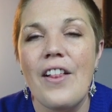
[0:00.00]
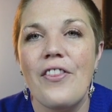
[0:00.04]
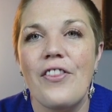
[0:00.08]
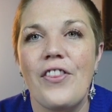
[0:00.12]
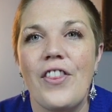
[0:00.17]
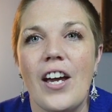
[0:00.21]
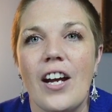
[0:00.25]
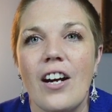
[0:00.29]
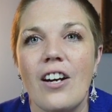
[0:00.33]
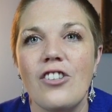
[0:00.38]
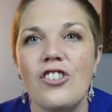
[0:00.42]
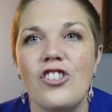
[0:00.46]

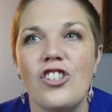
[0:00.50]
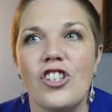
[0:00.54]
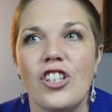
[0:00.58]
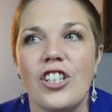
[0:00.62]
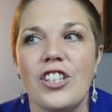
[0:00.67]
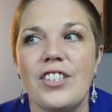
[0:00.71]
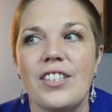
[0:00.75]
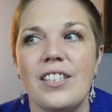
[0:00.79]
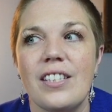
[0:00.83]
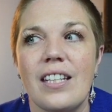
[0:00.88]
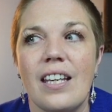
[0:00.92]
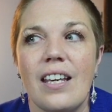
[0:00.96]
They're
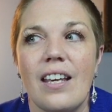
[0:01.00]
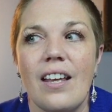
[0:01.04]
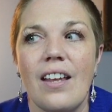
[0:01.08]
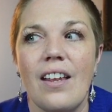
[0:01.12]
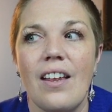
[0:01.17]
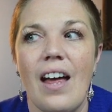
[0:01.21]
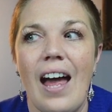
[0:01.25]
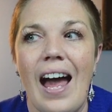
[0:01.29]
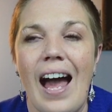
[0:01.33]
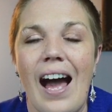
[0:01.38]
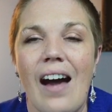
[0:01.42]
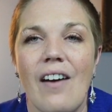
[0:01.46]
just
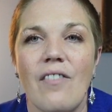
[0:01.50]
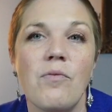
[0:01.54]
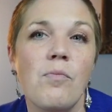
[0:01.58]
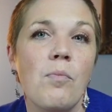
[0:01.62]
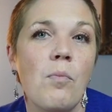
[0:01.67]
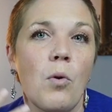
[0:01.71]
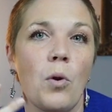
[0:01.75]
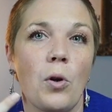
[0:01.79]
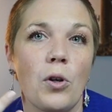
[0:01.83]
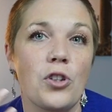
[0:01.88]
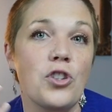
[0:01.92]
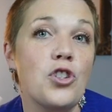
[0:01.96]
have
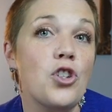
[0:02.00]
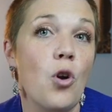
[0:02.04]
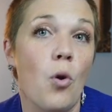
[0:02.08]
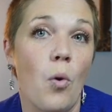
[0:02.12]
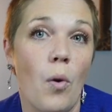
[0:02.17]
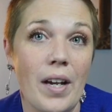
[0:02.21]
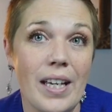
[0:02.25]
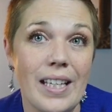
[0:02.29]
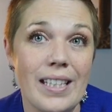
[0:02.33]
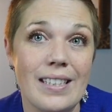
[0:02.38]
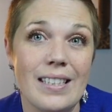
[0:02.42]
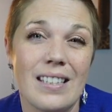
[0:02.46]
more
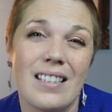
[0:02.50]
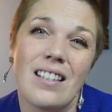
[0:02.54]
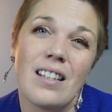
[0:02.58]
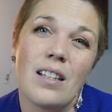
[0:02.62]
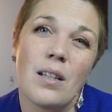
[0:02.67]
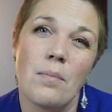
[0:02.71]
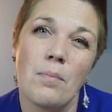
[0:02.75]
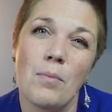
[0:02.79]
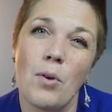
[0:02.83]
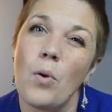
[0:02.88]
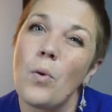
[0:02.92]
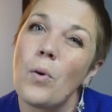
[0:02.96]
noise to
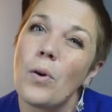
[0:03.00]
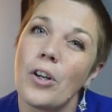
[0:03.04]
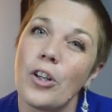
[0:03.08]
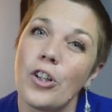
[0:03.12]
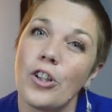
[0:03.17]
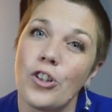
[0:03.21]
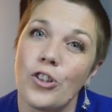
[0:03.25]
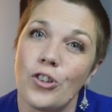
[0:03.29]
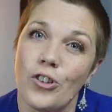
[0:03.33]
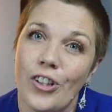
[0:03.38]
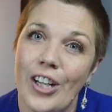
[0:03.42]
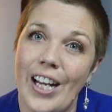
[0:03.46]
them or
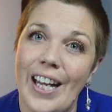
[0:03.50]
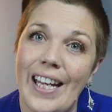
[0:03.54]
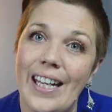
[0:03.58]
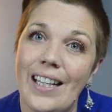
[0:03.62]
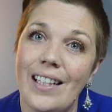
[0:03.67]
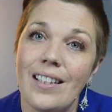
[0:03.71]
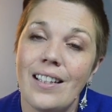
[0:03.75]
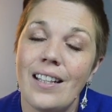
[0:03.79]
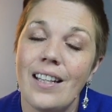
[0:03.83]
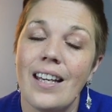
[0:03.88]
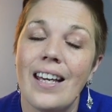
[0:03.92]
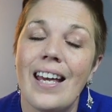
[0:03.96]

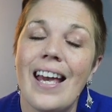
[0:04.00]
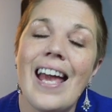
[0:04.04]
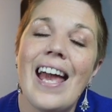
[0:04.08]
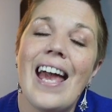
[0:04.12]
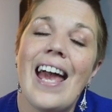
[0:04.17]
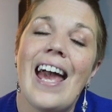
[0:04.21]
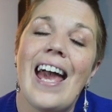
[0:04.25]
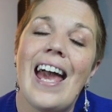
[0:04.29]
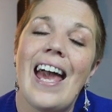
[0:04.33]
grain,